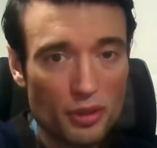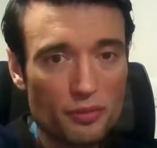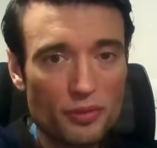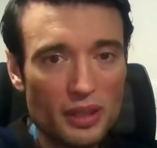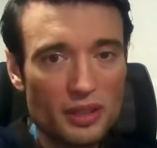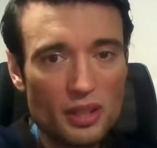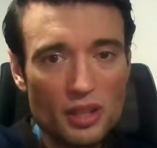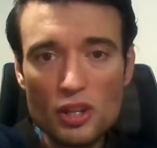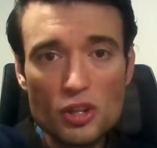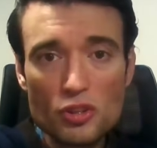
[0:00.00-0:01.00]
modified
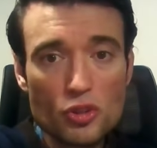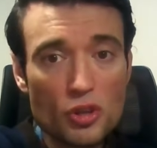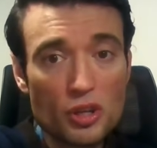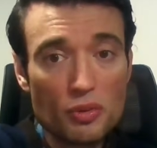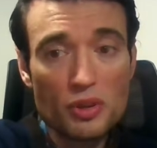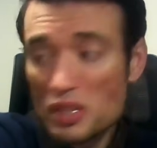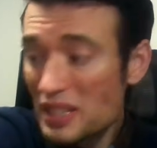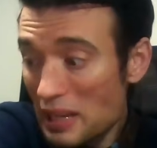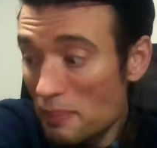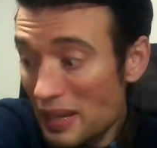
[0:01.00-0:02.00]
during a
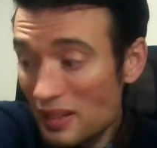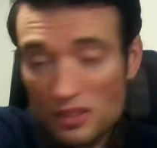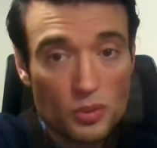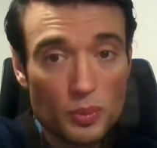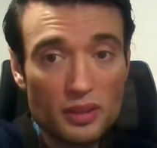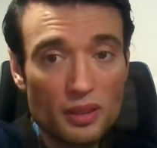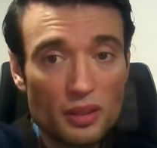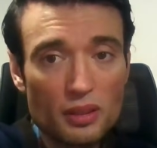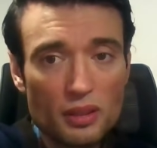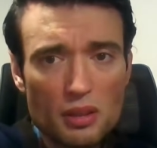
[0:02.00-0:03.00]
routine maintenance
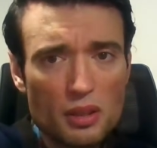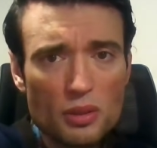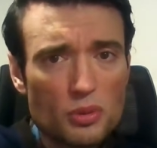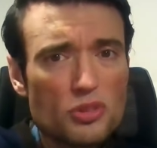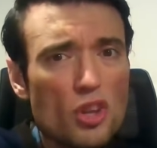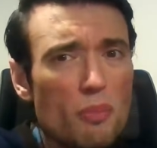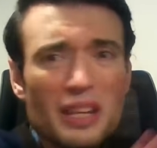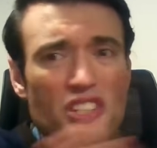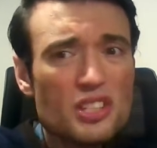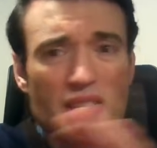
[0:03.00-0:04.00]
window. There was no
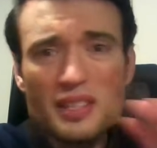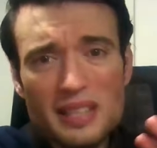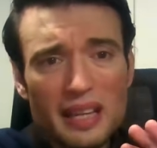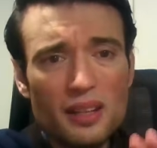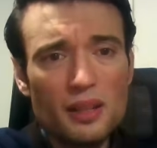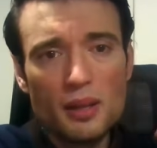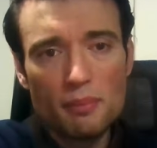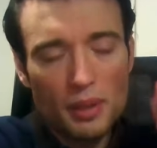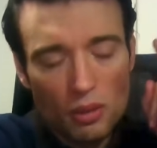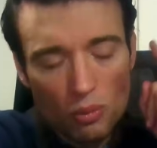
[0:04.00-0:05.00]
malicious intent,
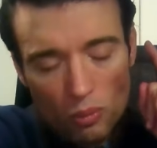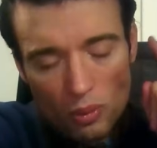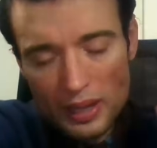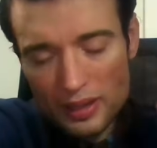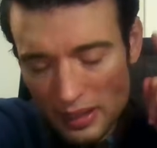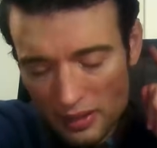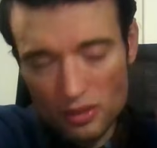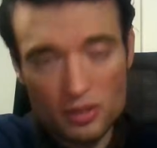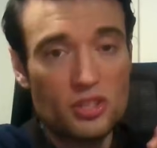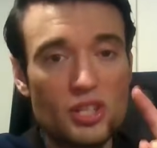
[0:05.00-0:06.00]
but one
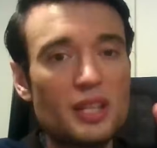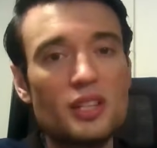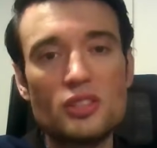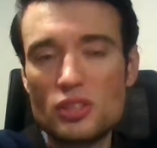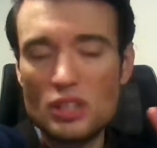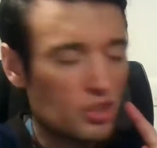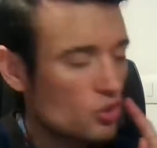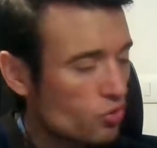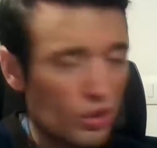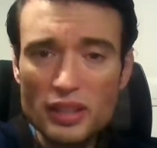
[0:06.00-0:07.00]
unnoticed change
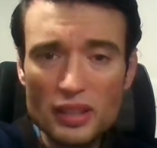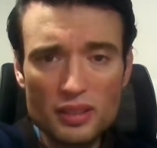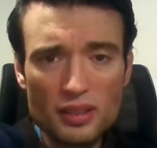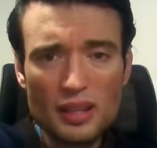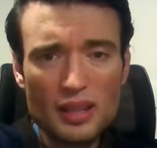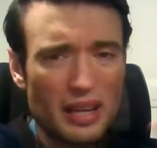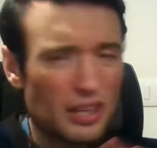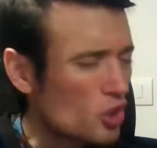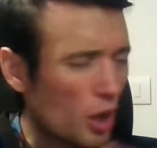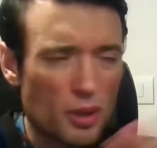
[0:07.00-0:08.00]
that triggered
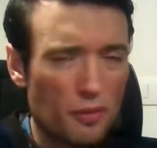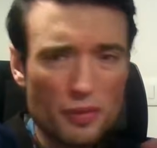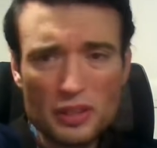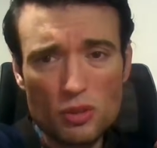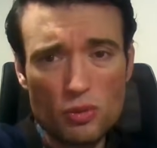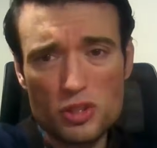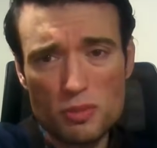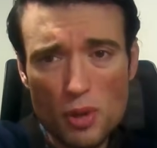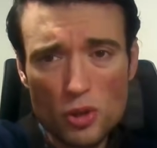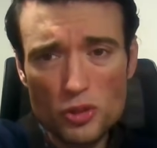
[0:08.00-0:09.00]
a domino effect
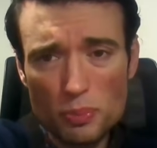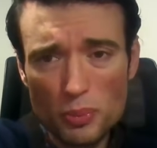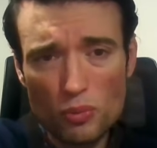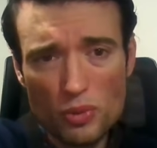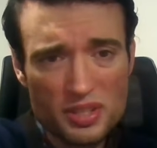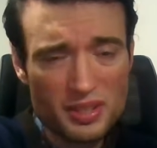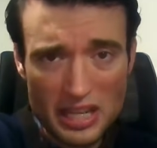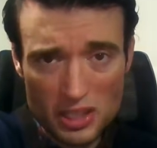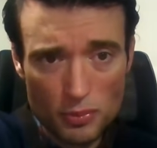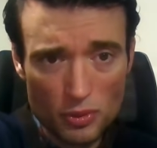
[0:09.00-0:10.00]
across multiple risk
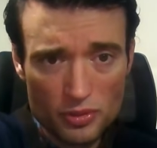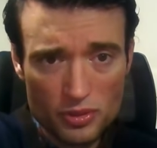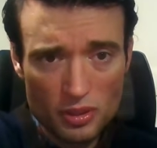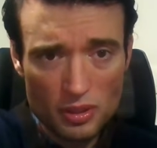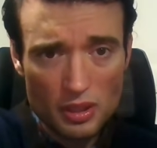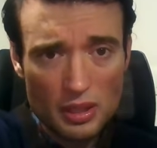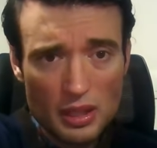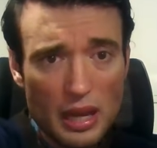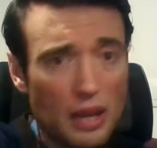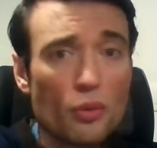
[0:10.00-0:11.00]
dashboards.
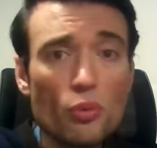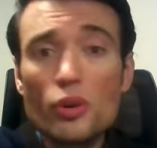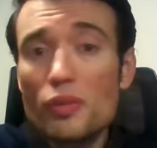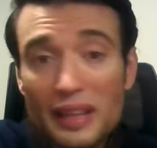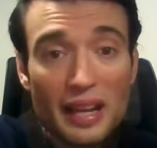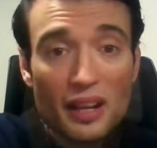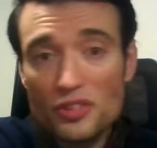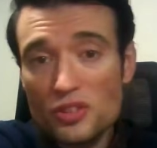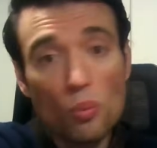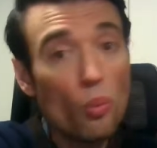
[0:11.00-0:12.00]
And the root of the
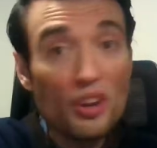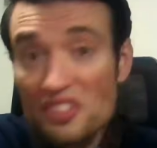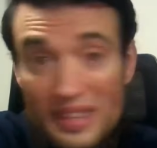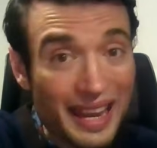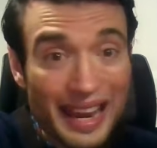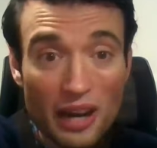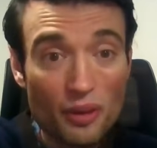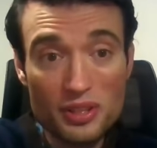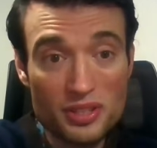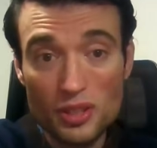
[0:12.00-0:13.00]
chaos wasn't the
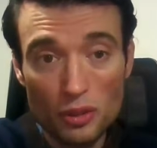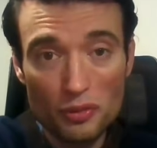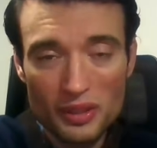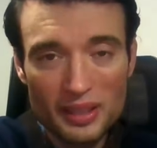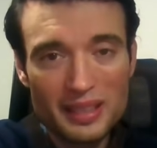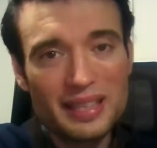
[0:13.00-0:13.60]
error itself,